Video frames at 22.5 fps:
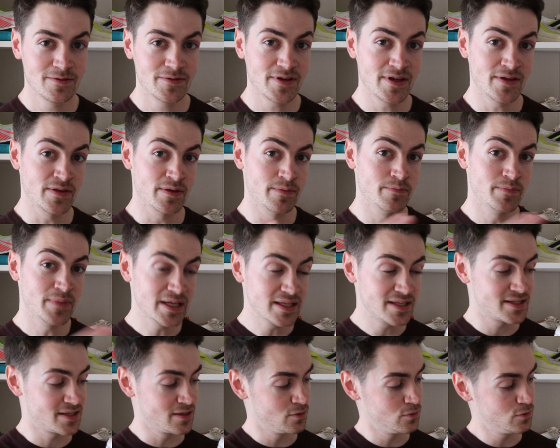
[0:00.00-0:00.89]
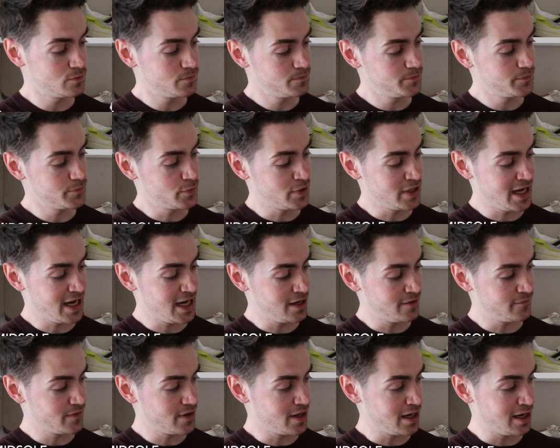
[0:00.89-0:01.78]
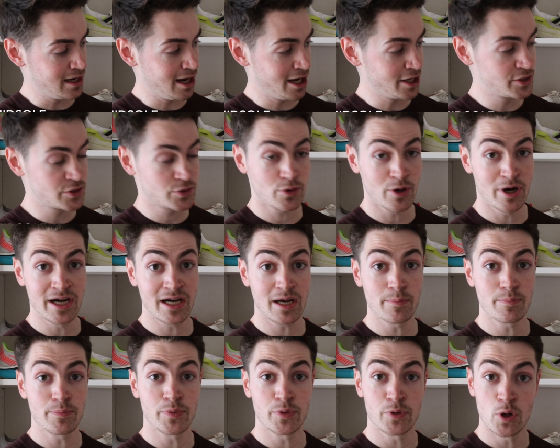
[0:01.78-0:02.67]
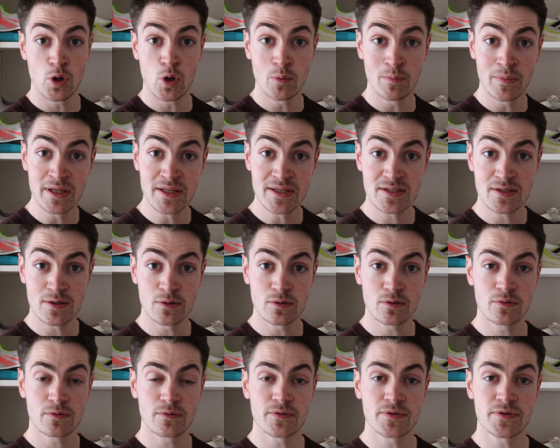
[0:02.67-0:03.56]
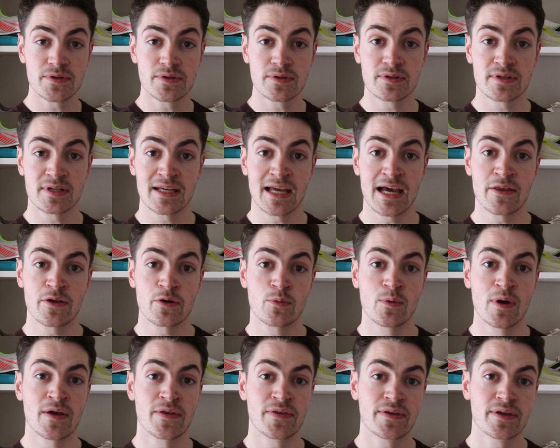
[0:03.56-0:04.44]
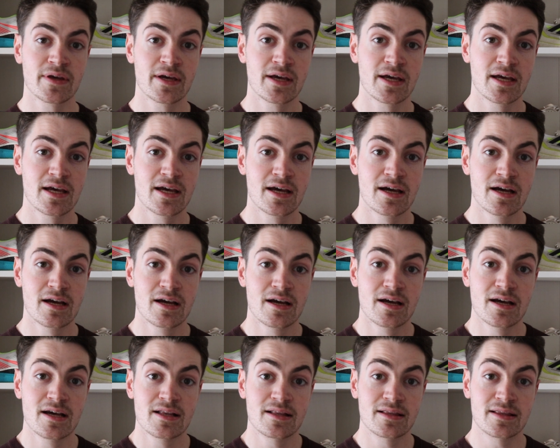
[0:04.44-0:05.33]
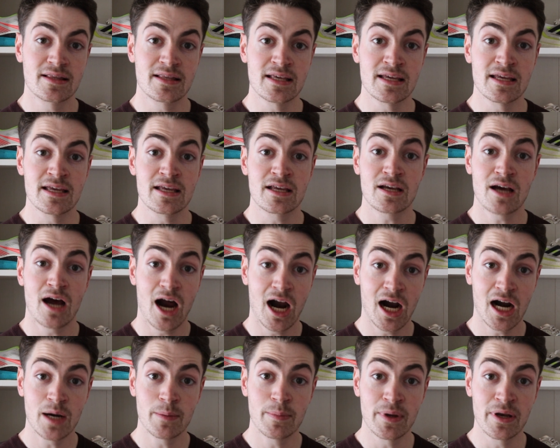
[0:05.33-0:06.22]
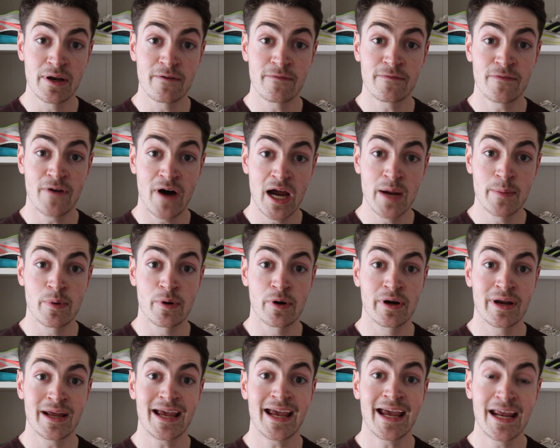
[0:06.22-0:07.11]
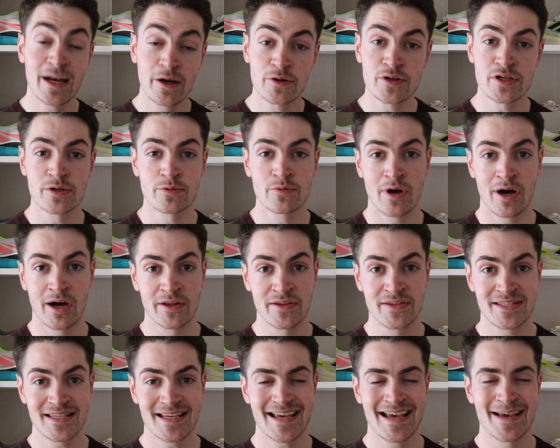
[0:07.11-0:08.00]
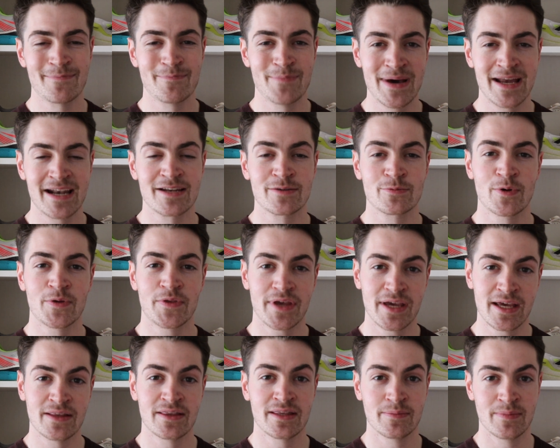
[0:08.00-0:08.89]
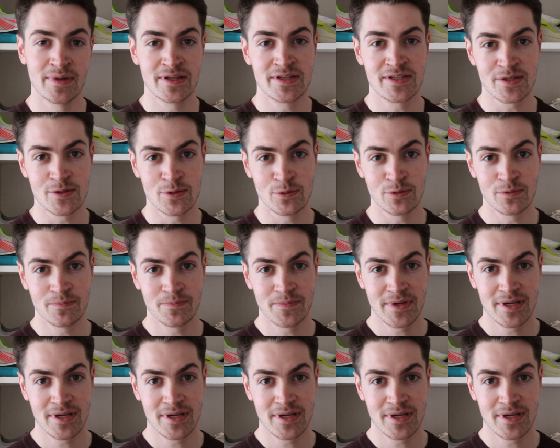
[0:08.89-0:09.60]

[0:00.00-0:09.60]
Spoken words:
In the midsole, we have a Lightstrike Pro midsole, together with the carbon fiber energy rods embedded within the midsole.